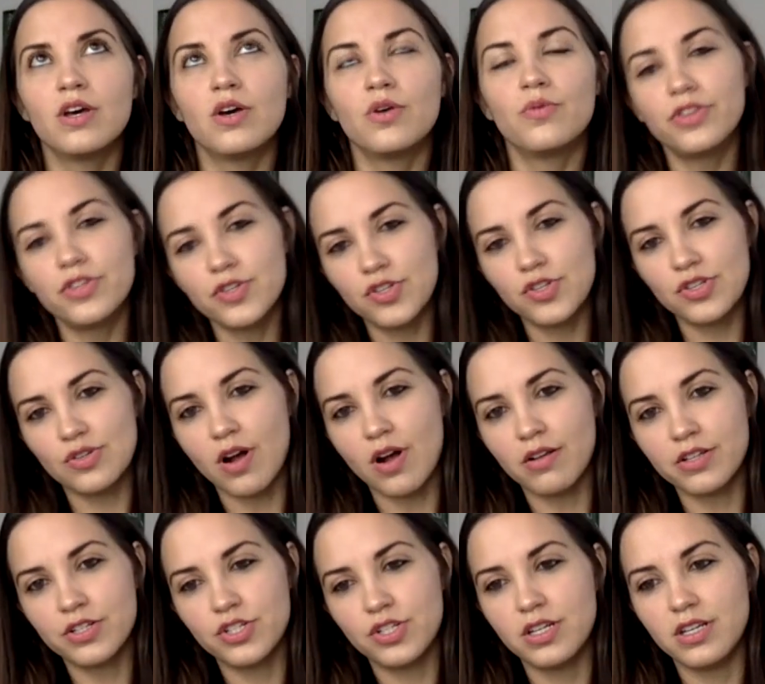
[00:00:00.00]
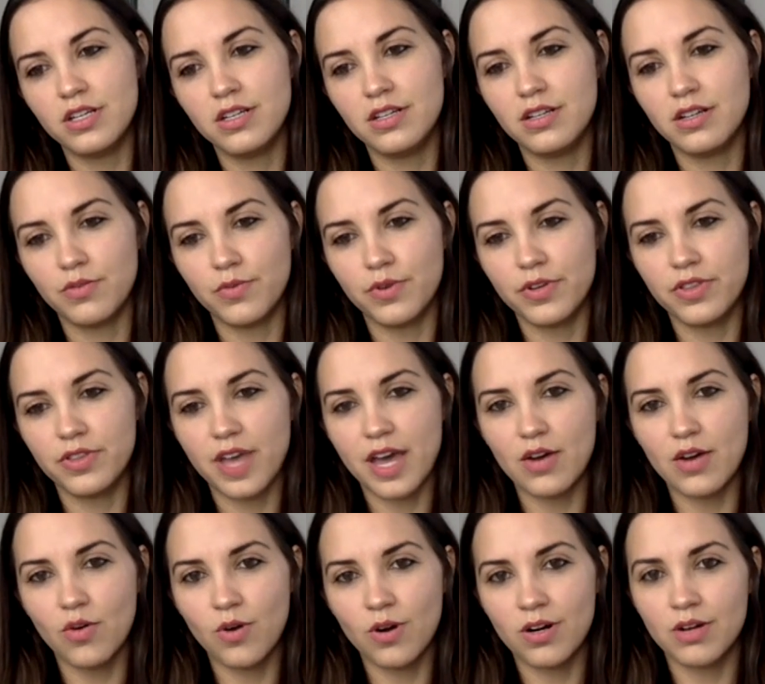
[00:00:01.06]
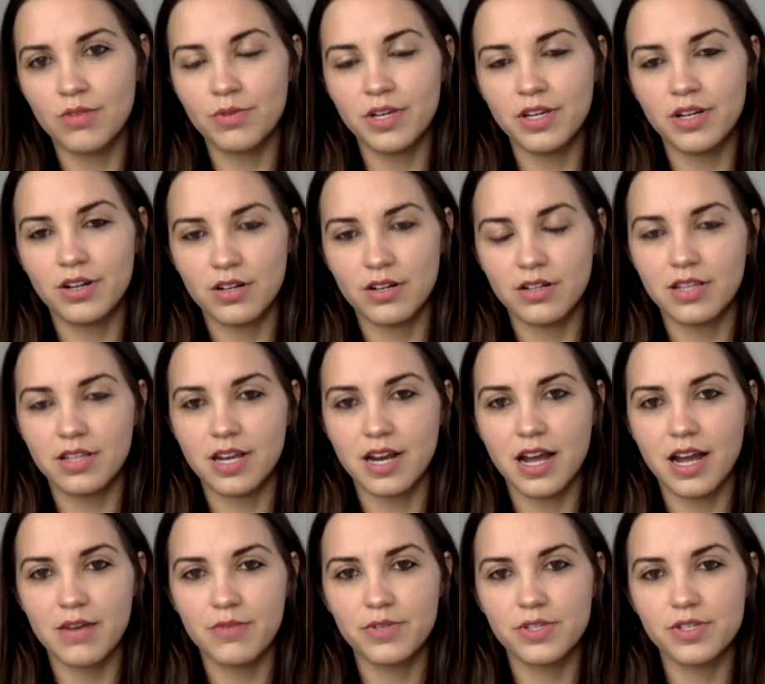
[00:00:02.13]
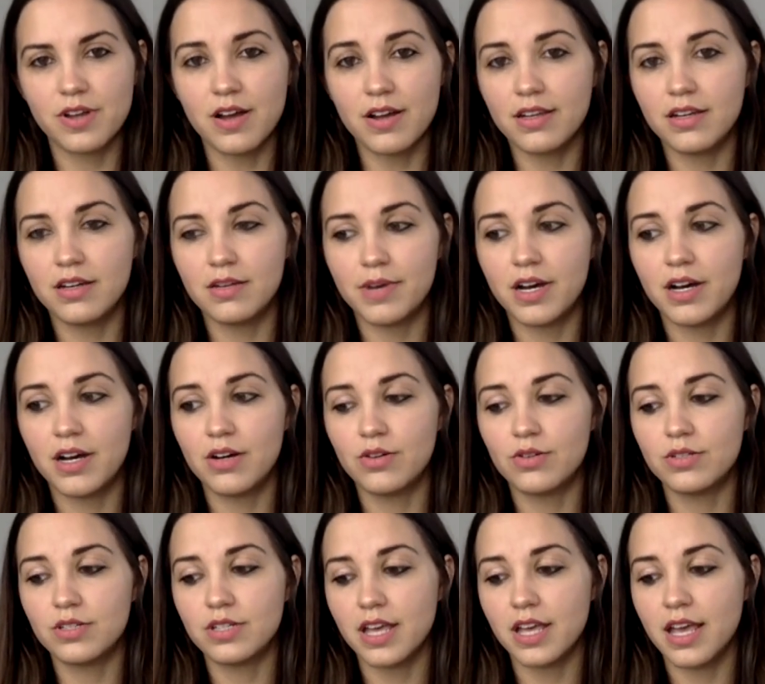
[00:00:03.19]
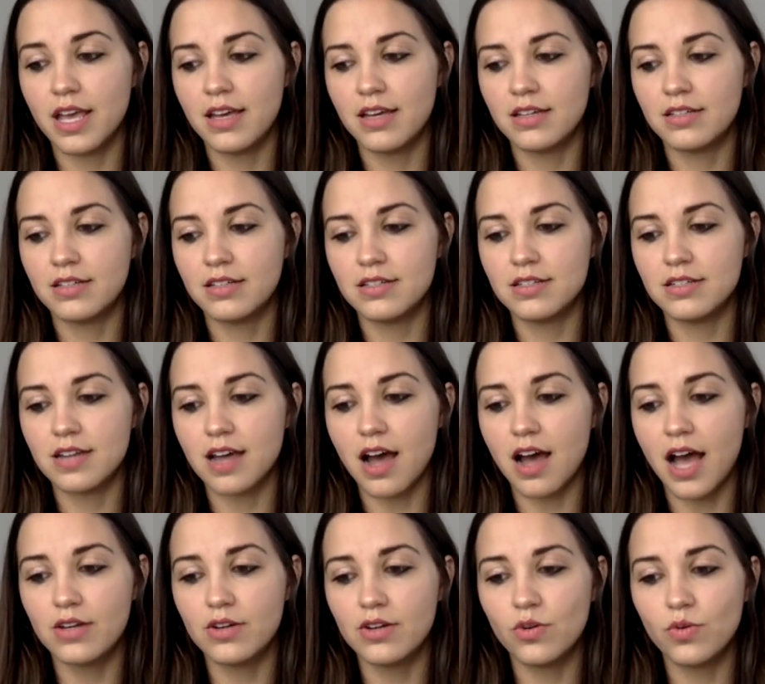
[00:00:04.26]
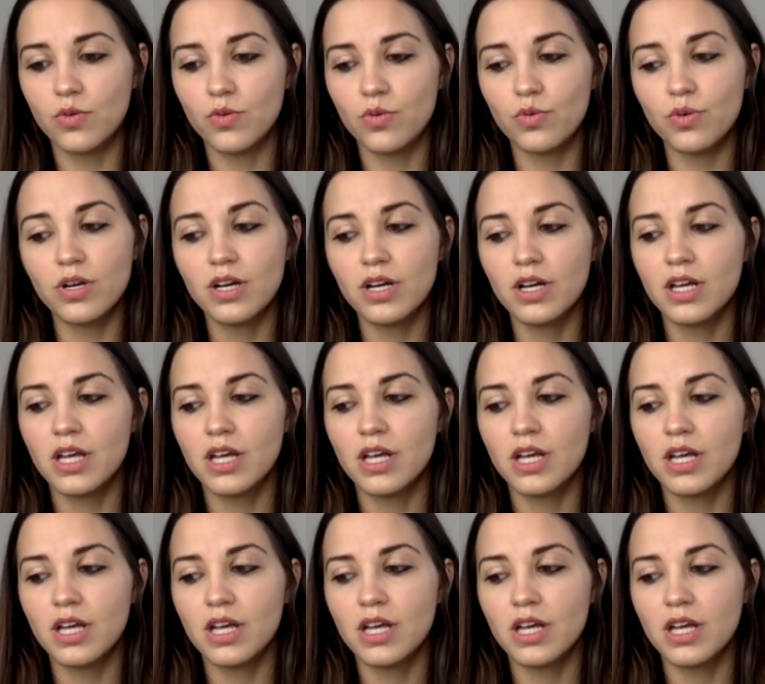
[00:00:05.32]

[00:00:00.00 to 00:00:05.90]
with astrology, with that aura reader that I was talking about. And I know